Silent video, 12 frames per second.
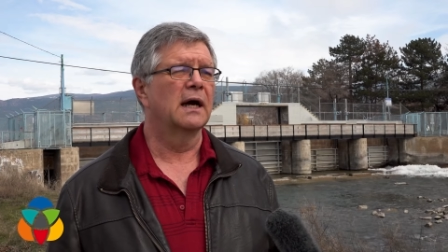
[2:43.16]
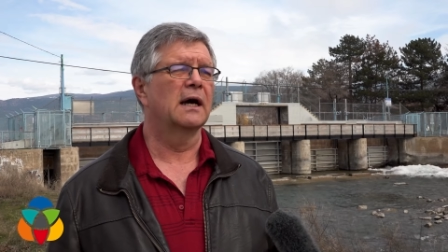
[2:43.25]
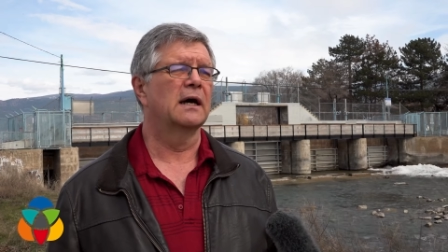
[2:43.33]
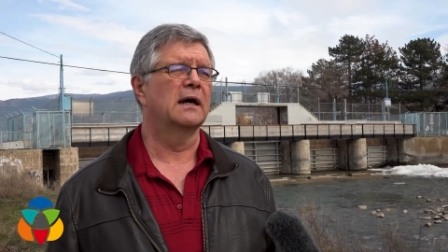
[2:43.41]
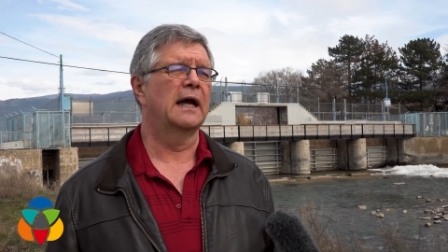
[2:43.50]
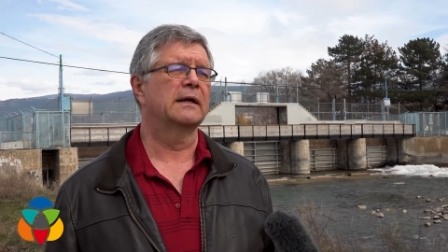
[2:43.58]

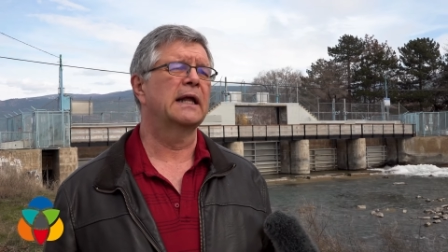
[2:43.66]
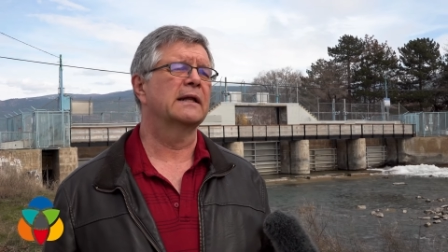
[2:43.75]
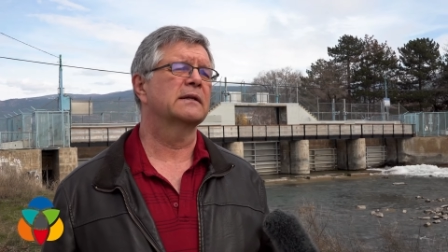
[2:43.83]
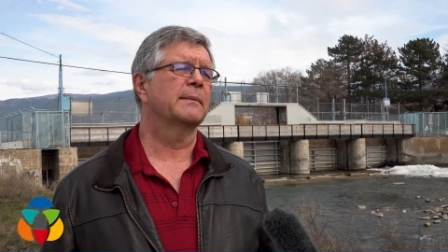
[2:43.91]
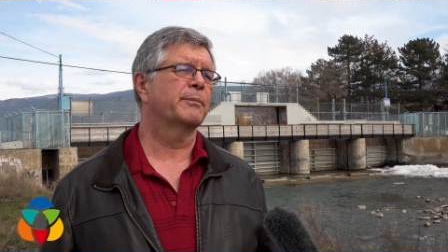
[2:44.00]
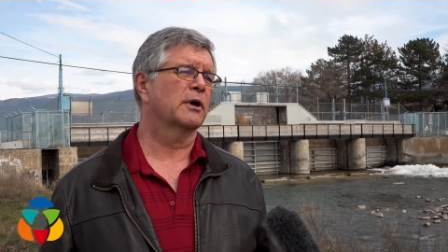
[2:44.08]
Uh, and,
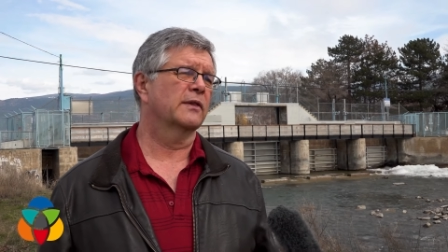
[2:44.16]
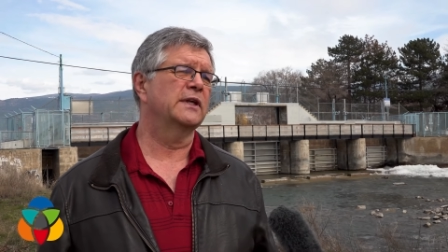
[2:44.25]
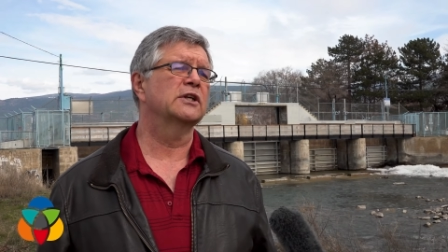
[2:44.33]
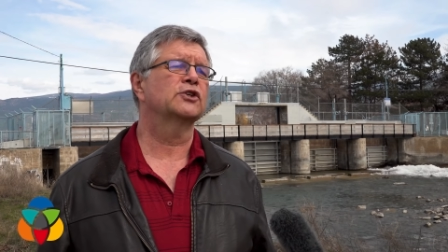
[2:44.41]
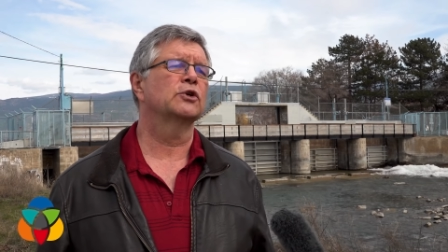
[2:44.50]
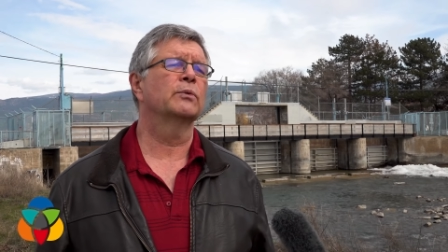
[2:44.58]
and part of
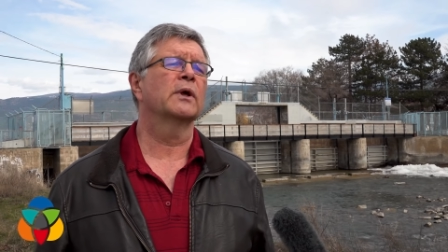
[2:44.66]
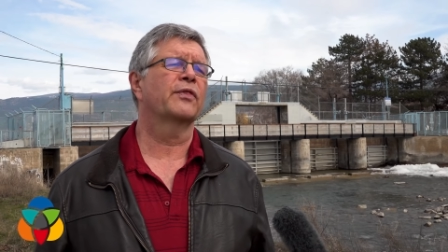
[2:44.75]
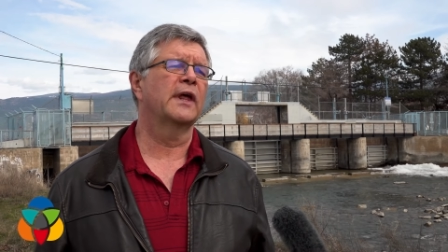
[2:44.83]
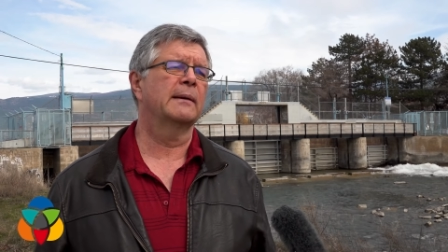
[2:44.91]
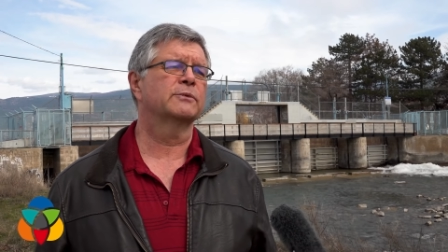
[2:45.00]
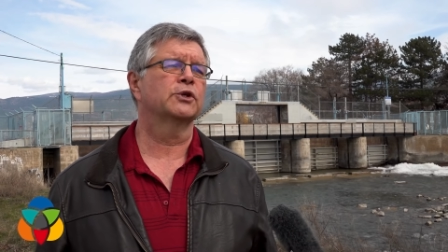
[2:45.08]
the issue with
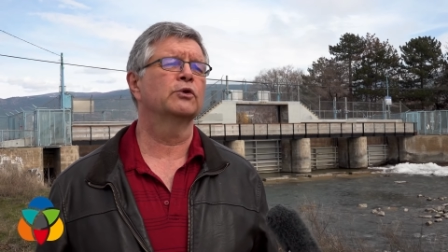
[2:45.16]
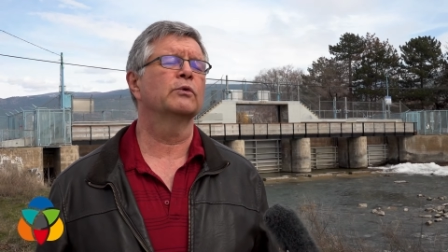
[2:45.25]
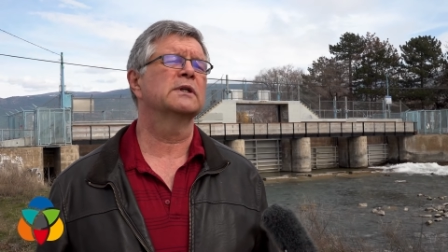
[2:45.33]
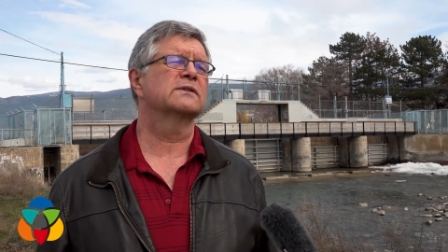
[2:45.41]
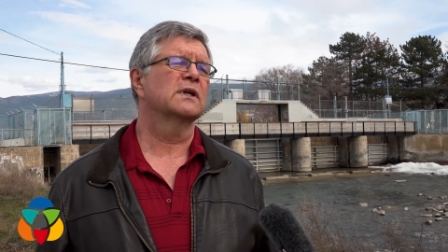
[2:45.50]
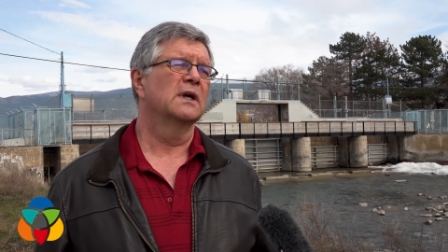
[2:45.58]
them too
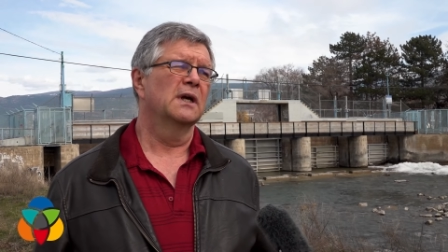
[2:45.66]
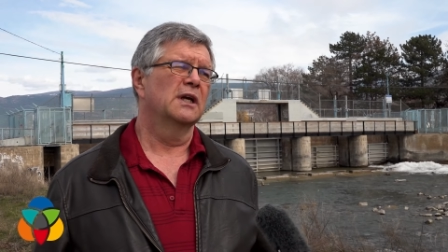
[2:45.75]
is,